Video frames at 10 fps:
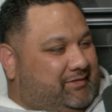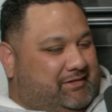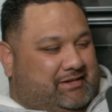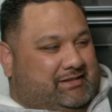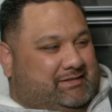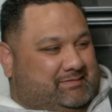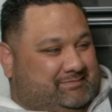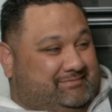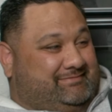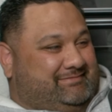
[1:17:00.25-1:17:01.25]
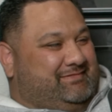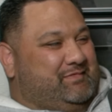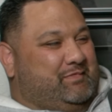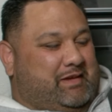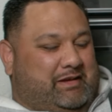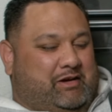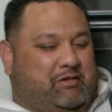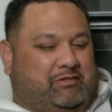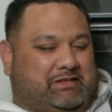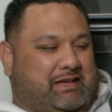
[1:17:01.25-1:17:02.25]
Yeah, absolutely. We've
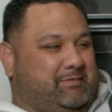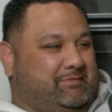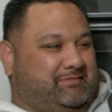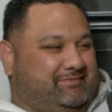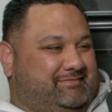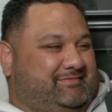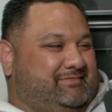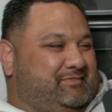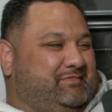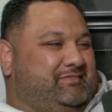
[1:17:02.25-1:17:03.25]
seen the best of them, man.